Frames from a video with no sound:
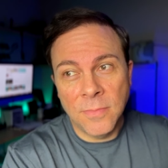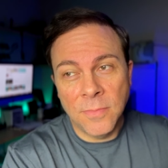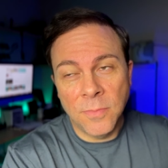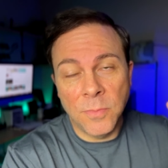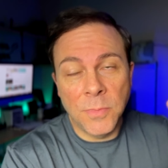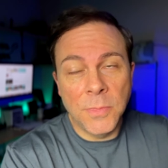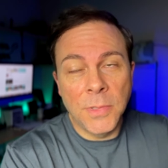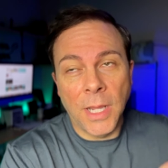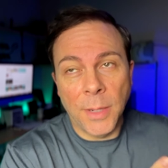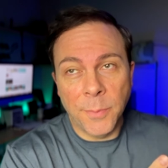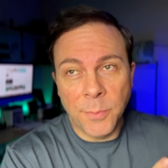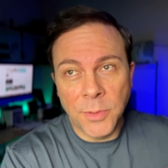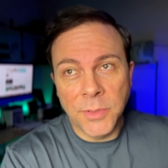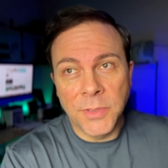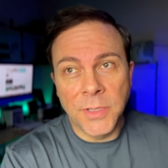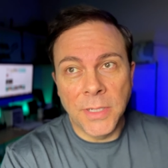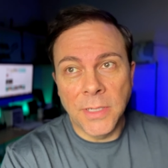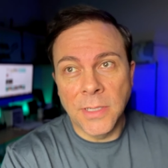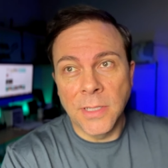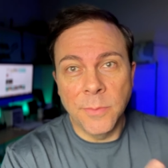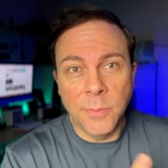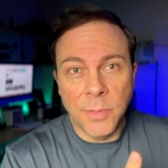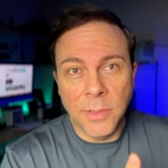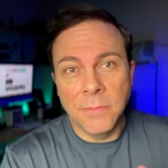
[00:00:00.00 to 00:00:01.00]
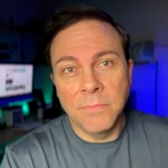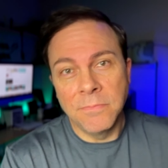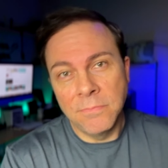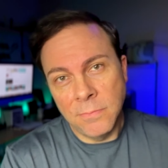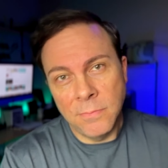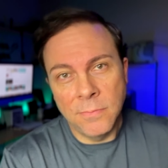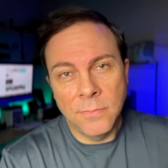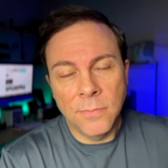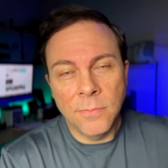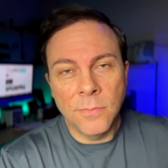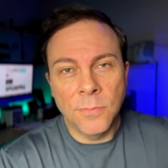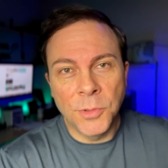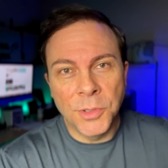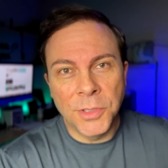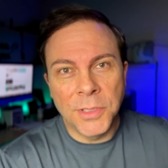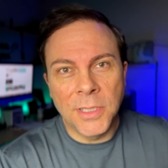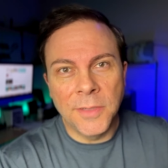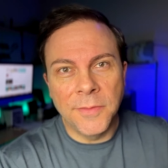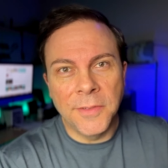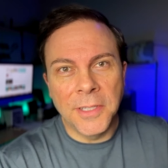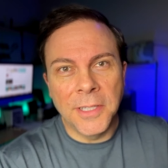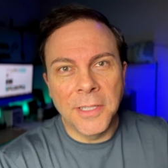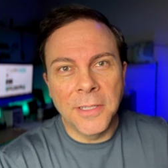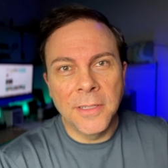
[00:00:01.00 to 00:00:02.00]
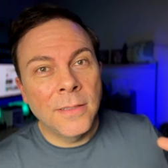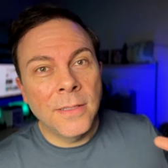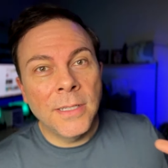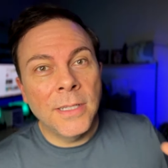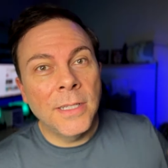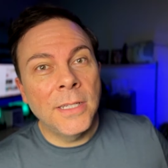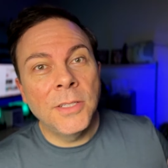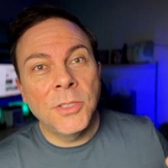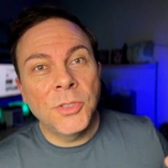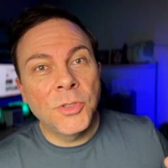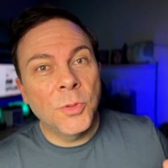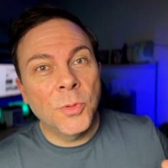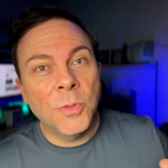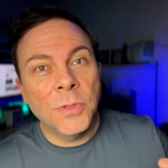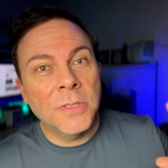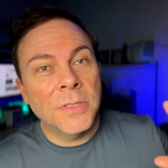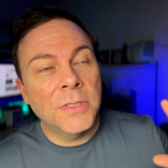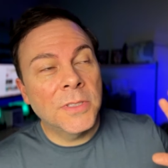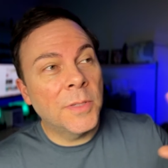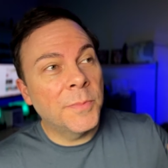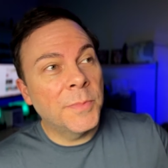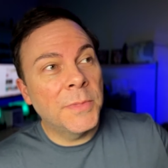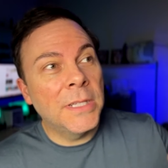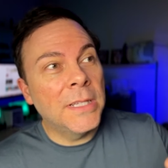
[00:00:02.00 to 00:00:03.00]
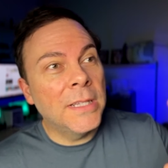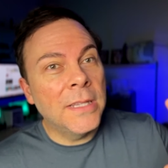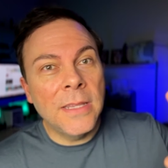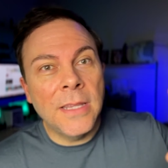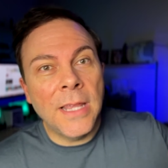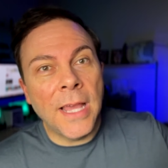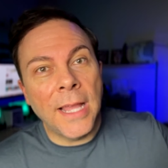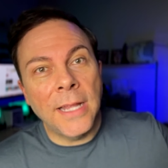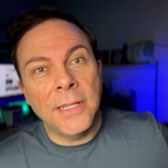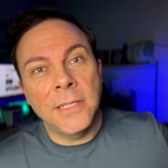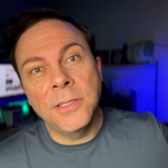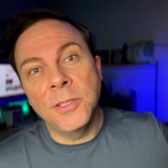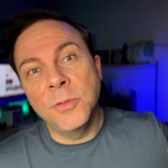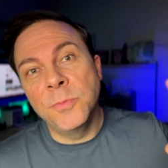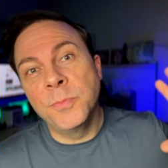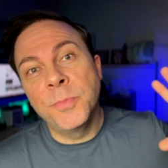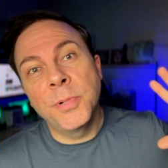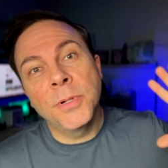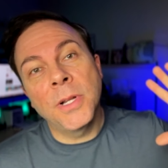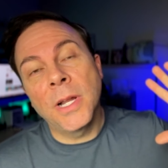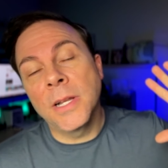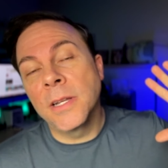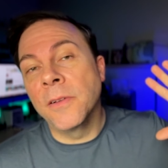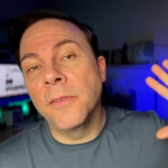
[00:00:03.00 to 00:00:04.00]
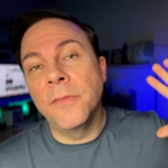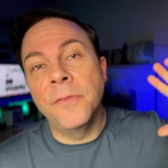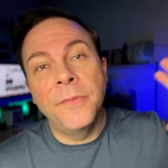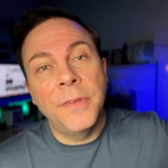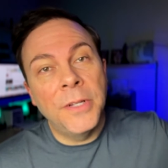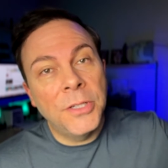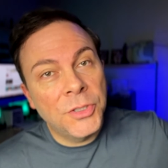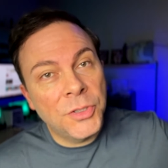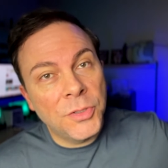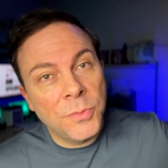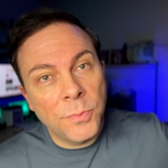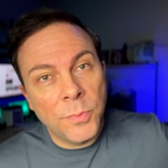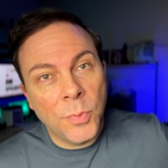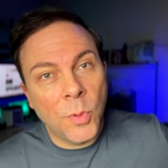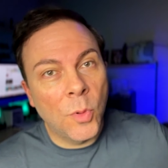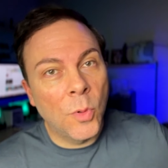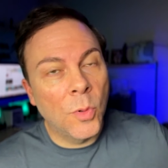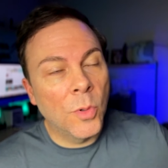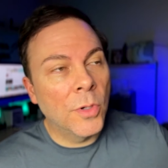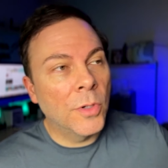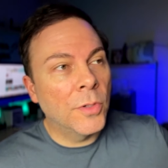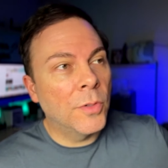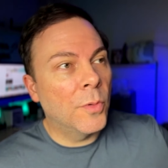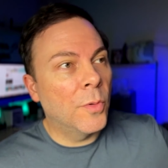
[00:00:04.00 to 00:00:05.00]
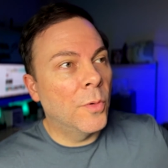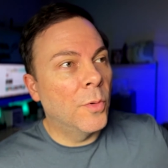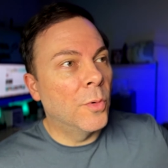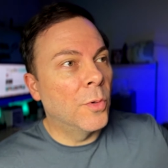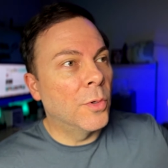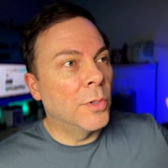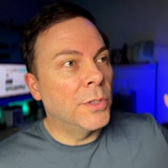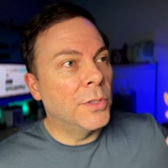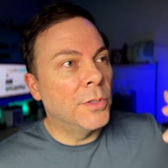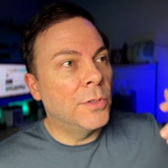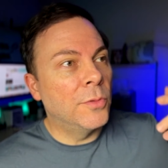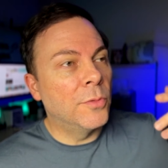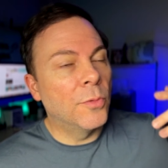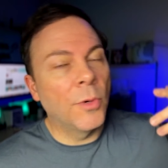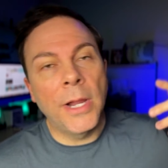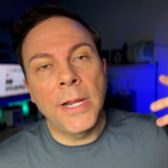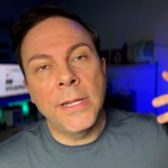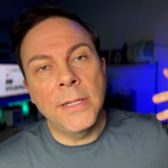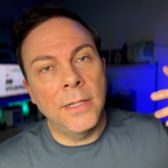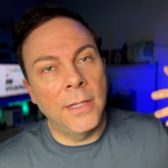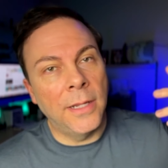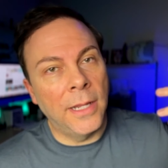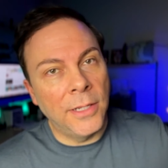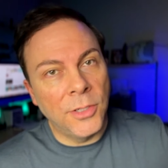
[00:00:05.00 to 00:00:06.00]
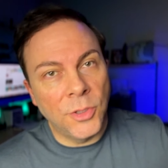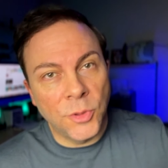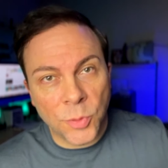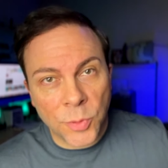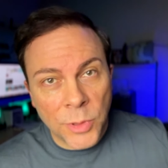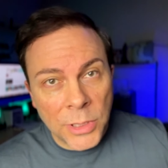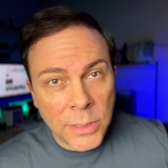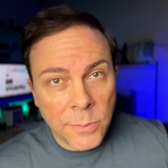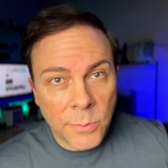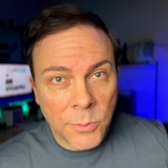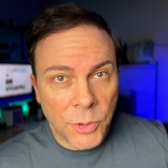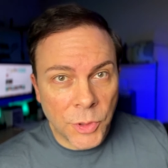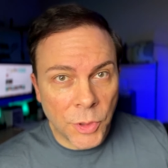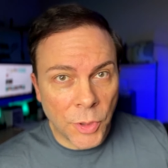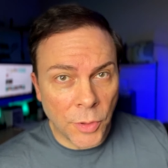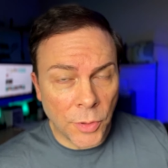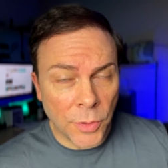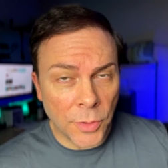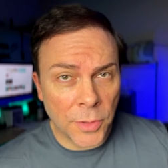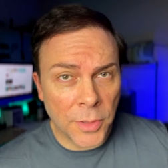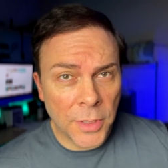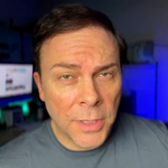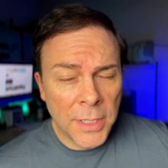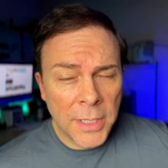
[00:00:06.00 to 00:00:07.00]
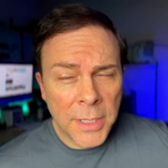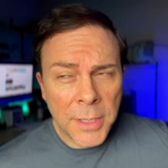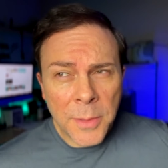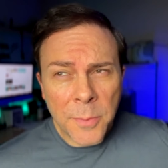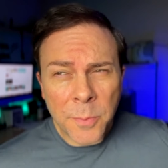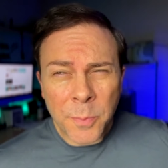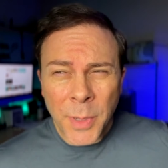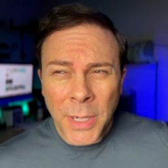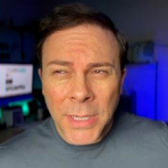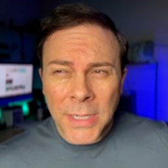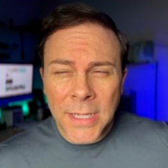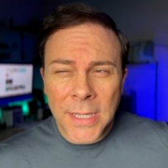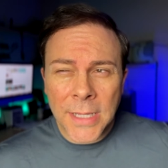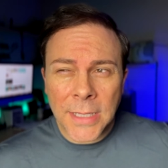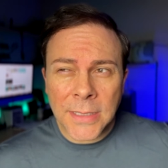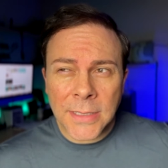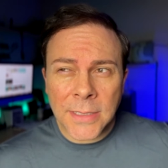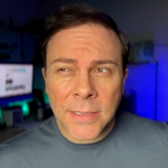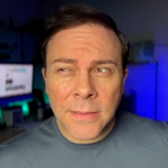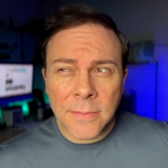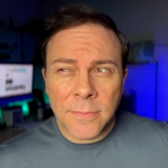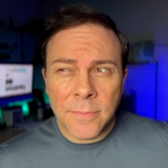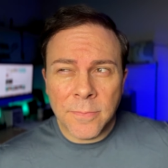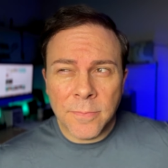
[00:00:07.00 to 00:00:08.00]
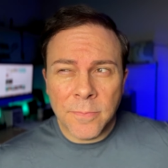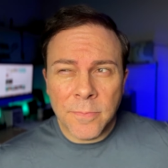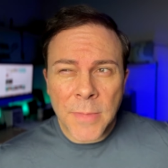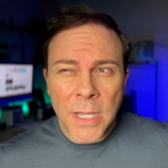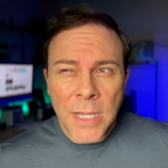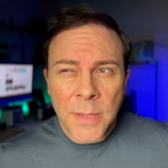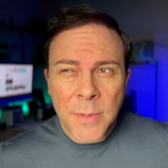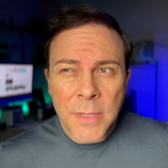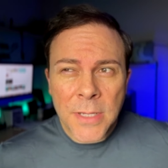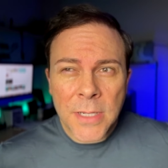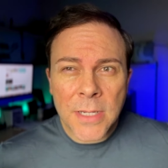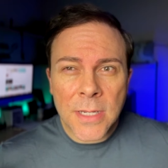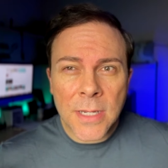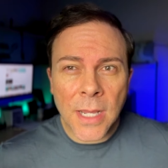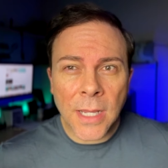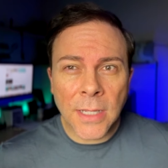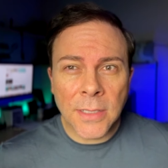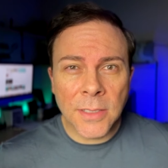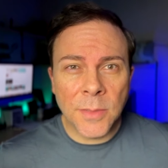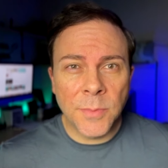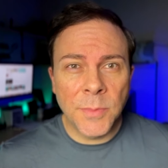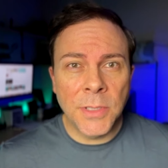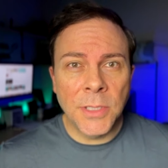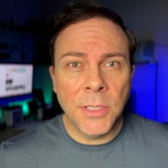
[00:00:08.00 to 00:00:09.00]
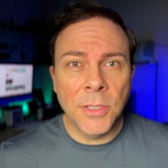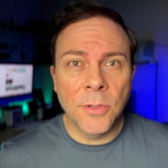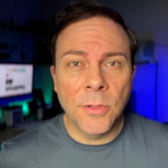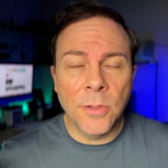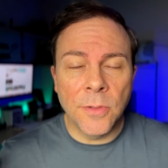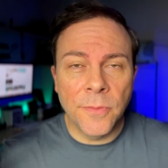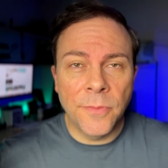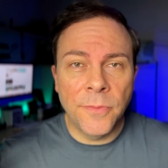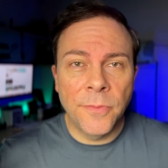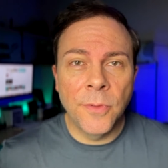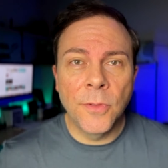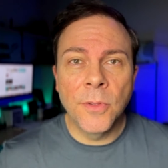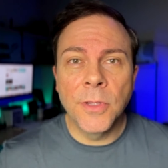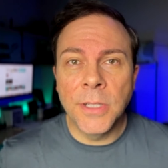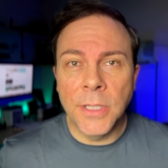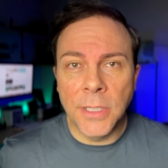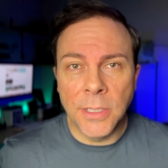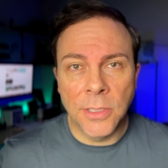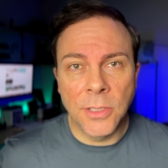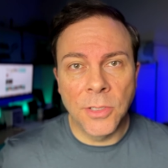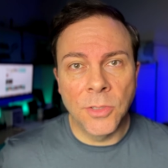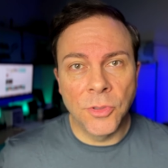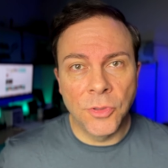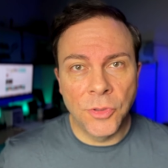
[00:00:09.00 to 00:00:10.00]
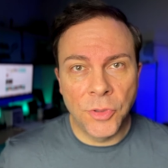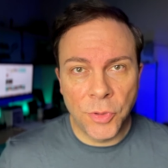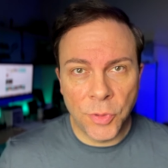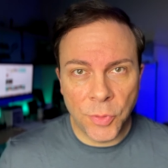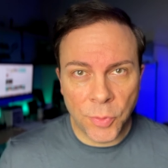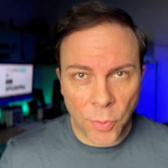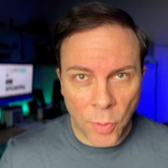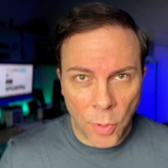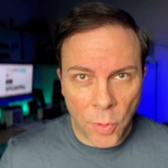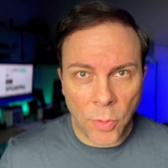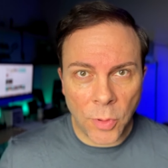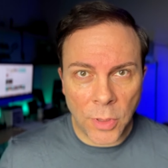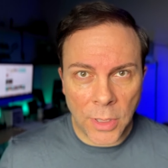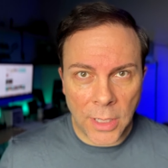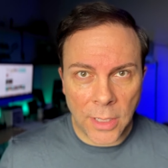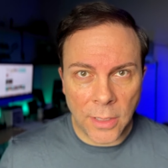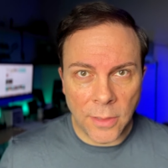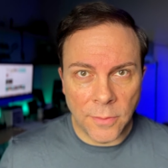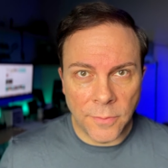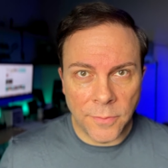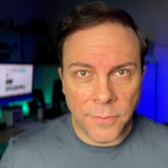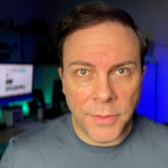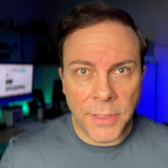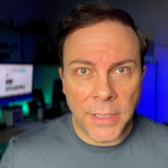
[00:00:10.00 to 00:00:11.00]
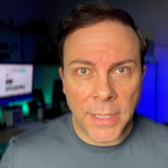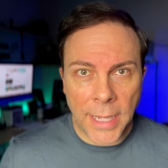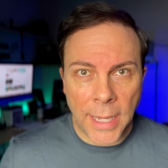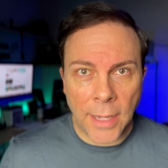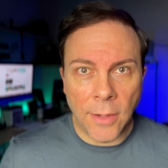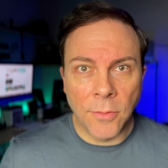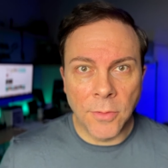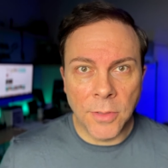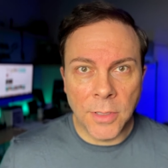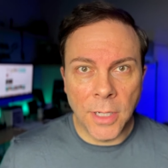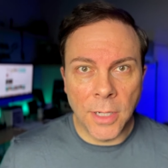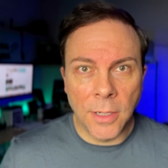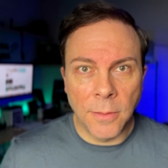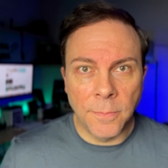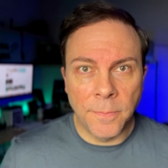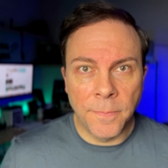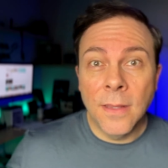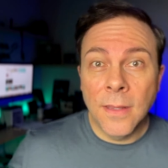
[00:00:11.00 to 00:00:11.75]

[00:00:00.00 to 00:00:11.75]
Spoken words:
not presenting it, but receiving it. In short, something that you put on a vision board or you write in a dream journal, but it's maybe not something you're fully in control of, the outcome.